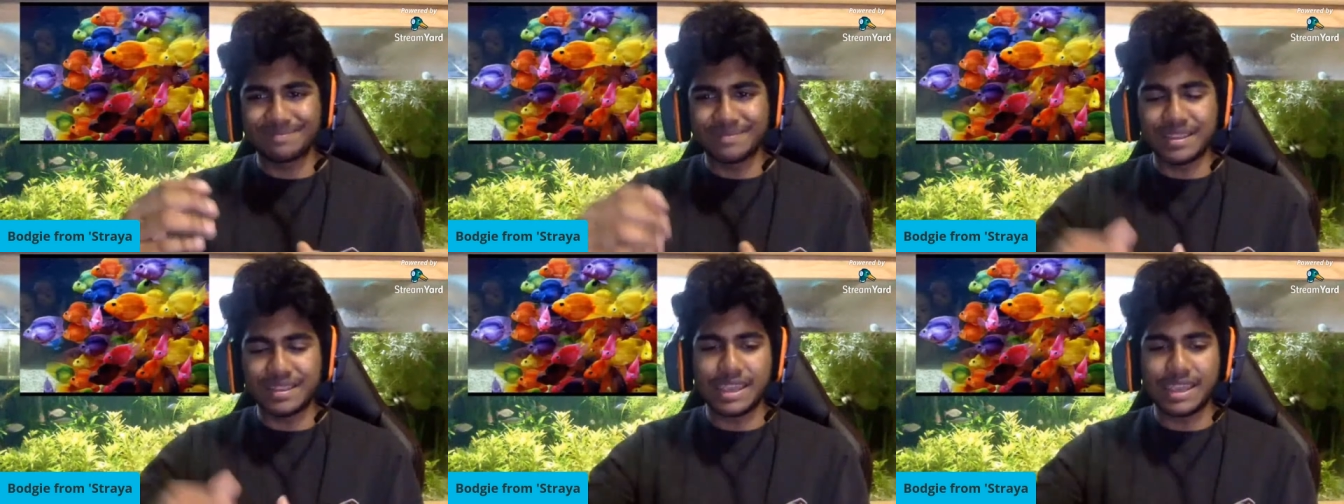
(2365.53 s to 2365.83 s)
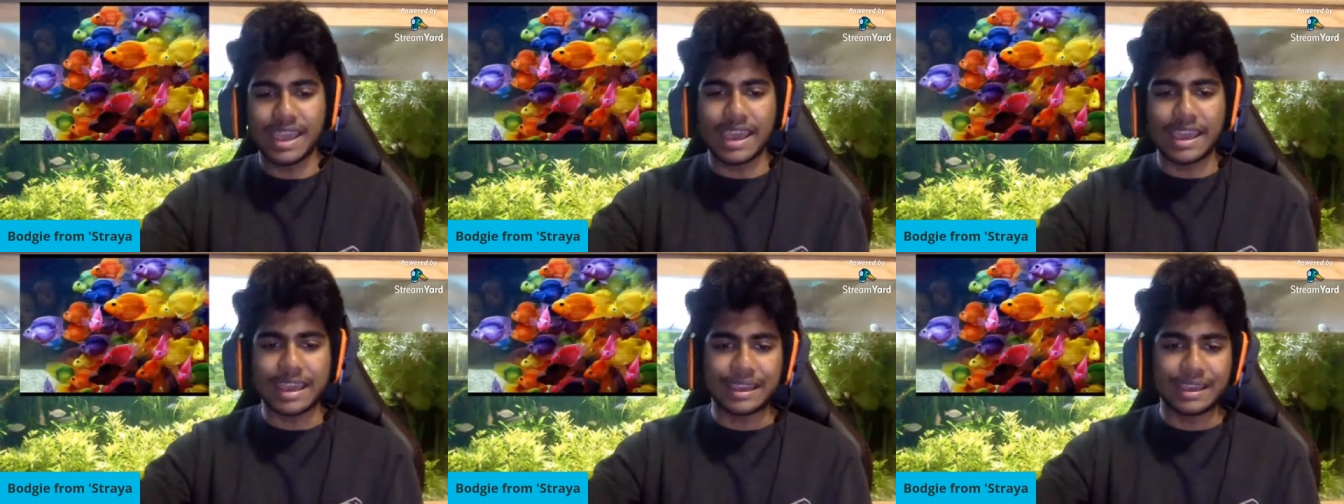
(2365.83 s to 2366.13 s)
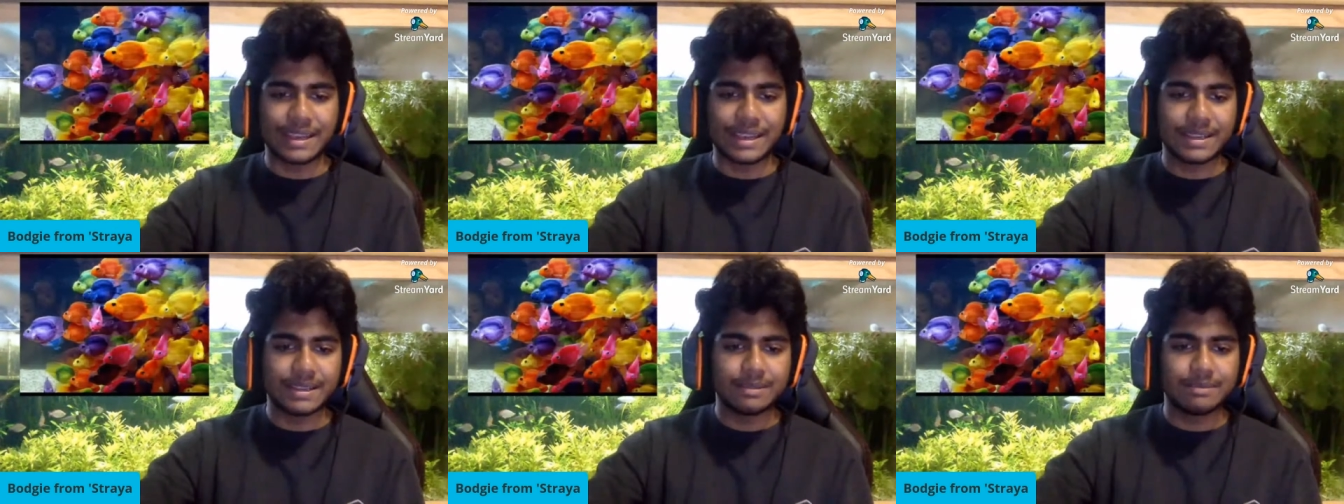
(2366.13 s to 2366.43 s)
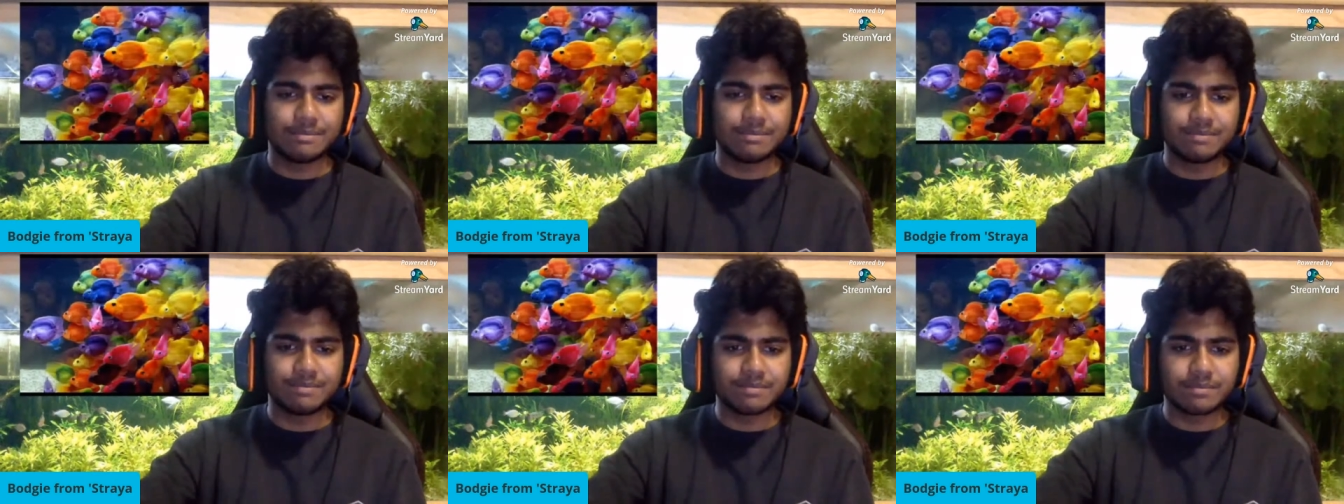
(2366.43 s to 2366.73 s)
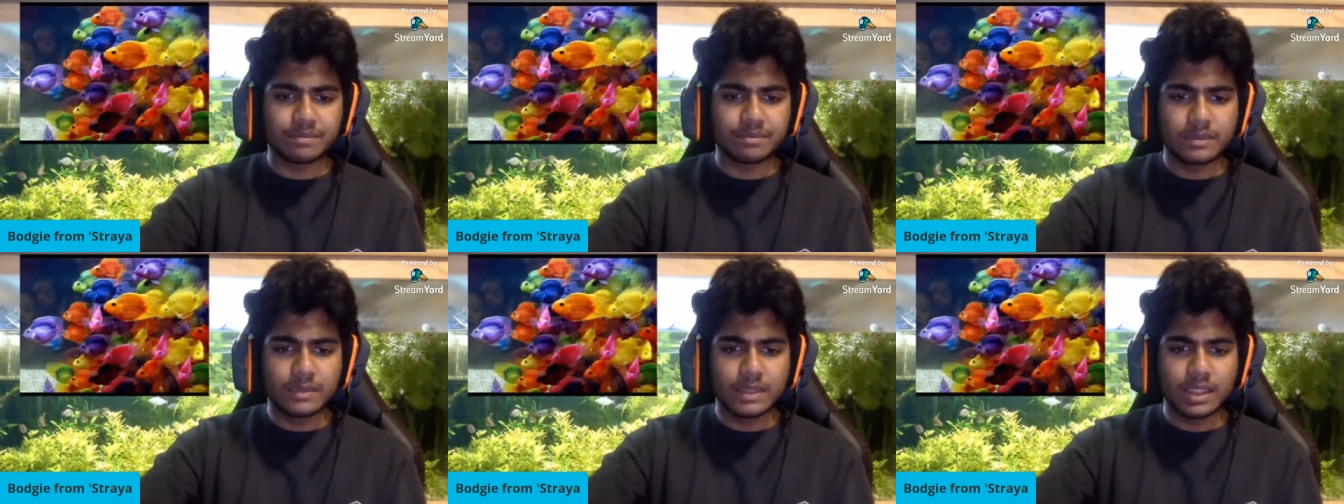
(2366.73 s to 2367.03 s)
yeah,
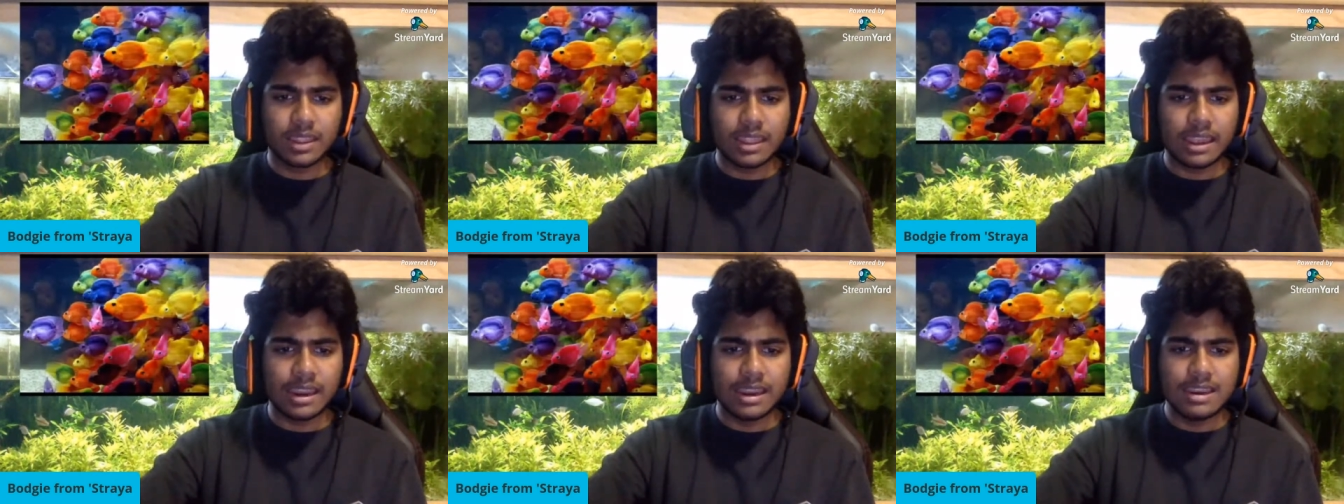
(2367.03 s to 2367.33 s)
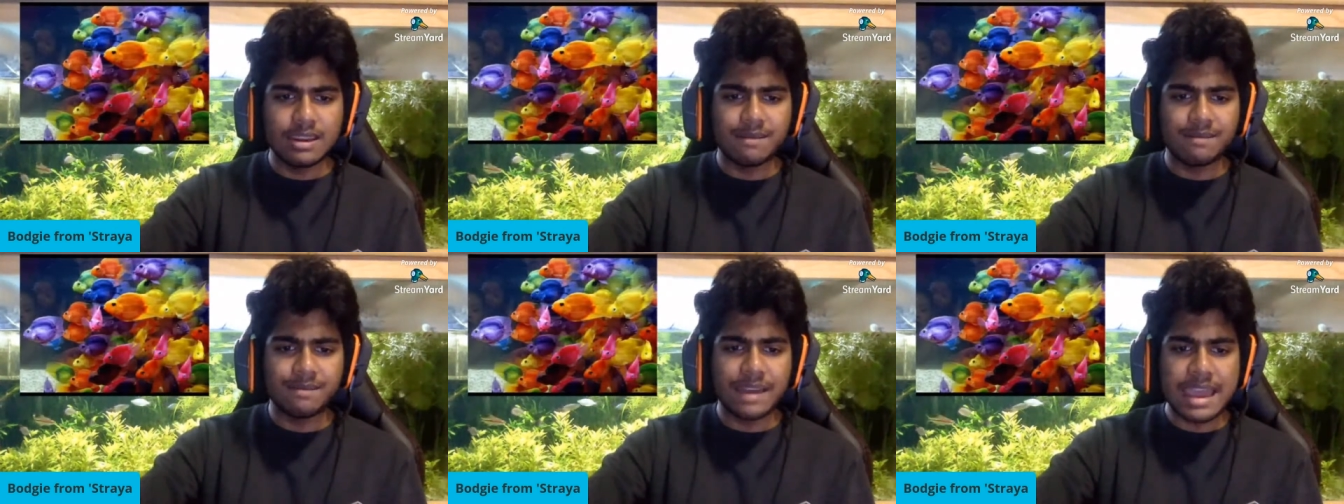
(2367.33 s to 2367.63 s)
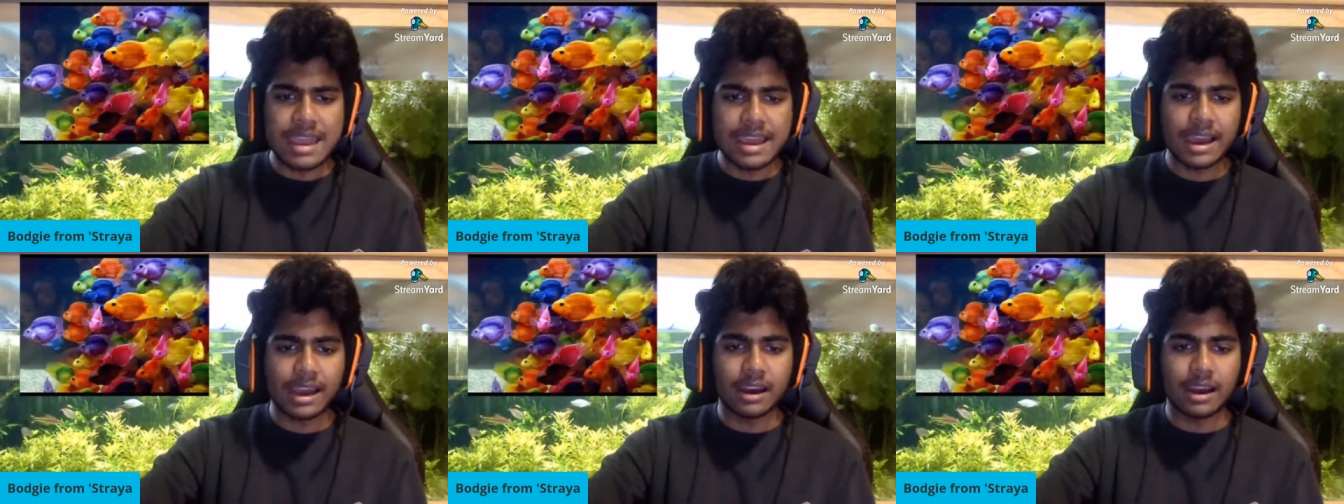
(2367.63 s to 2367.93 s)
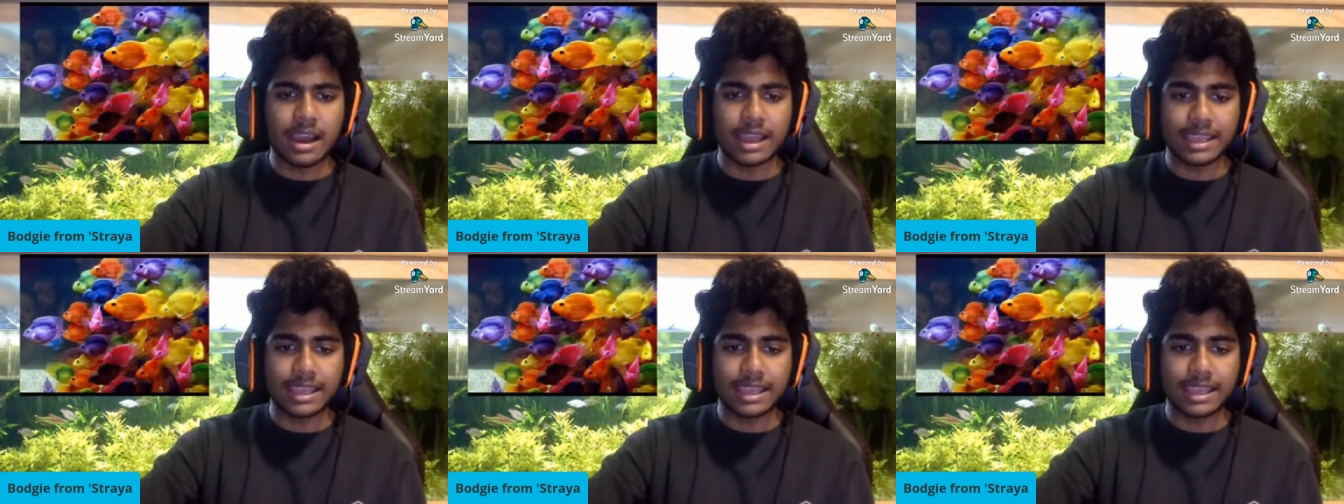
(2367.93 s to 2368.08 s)
Nevaeh.